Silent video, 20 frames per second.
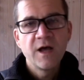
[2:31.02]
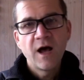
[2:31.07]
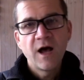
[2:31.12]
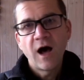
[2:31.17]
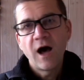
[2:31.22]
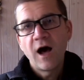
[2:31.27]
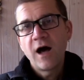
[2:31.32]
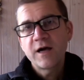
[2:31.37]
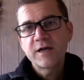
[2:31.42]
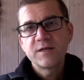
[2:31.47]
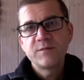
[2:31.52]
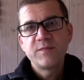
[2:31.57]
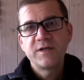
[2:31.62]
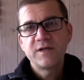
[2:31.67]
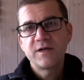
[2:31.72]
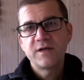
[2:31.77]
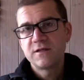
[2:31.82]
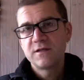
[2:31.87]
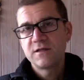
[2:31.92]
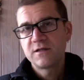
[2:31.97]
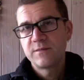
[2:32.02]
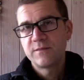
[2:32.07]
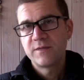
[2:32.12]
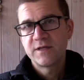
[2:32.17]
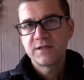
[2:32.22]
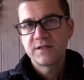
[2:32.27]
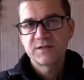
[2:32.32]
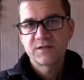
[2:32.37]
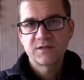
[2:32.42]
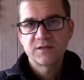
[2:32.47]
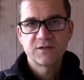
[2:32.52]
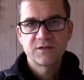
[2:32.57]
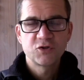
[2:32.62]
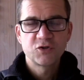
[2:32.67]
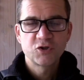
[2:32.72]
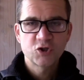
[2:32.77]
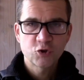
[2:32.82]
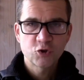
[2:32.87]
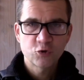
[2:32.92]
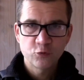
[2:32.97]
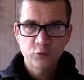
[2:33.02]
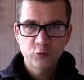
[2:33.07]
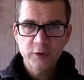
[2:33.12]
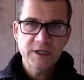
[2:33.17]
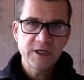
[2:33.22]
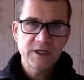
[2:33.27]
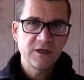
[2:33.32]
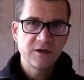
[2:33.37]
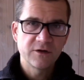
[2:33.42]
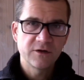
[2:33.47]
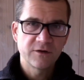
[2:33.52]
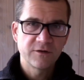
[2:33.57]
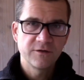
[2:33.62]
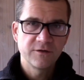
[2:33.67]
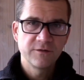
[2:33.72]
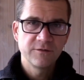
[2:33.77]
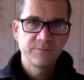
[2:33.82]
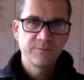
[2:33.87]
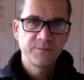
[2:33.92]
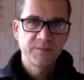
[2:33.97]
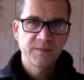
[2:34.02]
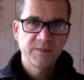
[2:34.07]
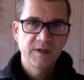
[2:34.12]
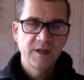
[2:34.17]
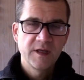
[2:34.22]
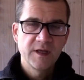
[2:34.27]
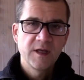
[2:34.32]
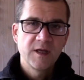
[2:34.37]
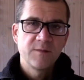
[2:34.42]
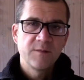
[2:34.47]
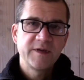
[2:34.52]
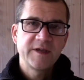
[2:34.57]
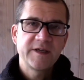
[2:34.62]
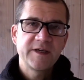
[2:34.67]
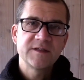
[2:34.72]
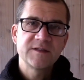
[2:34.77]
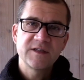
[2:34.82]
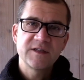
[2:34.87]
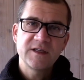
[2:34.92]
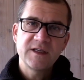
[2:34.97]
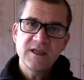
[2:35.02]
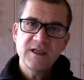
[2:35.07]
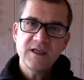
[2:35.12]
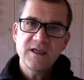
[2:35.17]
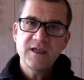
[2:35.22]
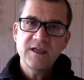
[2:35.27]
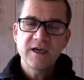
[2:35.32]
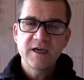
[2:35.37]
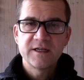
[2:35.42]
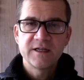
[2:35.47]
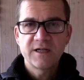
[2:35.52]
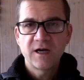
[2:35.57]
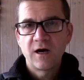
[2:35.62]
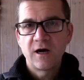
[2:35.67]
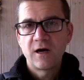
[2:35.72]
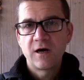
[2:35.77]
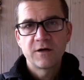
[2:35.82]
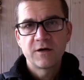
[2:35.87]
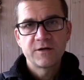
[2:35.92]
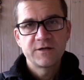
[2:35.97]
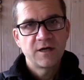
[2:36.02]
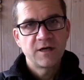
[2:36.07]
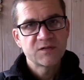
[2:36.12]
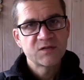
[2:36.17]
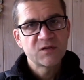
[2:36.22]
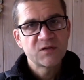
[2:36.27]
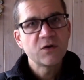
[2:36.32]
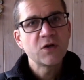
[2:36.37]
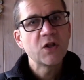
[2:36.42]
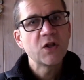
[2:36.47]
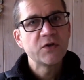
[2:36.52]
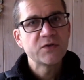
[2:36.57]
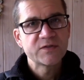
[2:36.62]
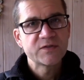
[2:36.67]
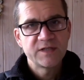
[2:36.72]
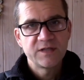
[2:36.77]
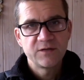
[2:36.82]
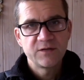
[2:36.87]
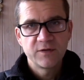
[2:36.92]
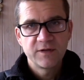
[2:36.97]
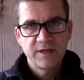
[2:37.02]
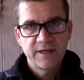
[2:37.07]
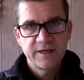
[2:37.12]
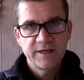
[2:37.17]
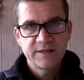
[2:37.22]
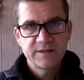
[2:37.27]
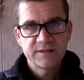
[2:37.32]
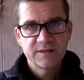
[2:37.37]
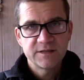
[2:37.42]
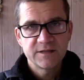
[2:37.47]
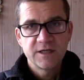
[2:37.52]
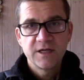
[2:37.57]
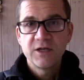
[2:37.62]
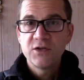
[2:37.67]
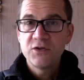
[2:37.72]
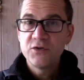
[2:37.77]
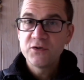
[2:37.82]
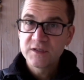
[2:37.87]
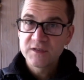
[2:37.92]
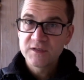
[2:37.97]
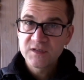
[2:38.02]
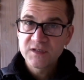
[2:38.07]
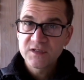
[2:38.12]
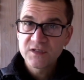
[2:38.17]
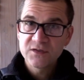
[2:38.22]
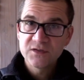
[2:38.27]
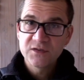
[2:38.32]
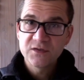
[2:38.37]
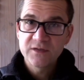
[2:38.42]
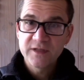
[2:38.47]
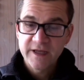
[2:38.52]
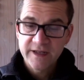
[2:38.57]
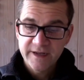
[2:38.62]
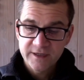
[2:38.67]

Ah can be a little bit trickier because E and ah are not so closely related. You can still do that